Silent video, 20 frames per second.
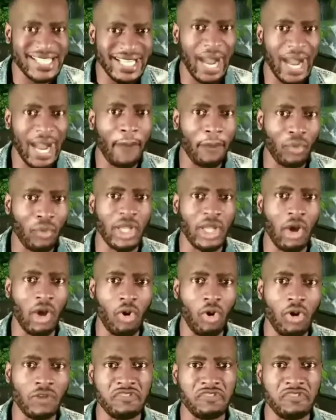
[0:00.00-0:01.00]
up on our
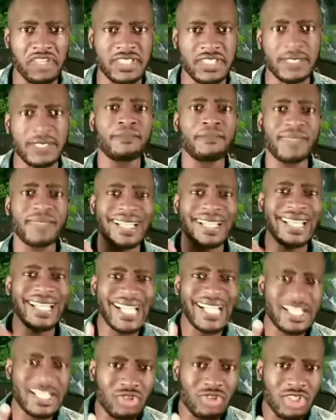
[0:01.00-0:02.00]
own feet.
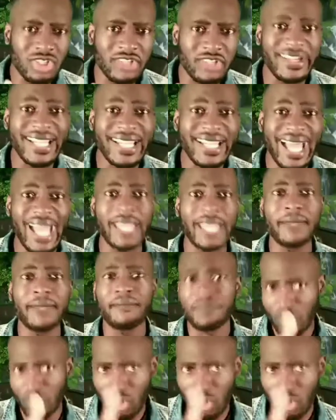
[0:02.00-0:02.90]
Let us not rely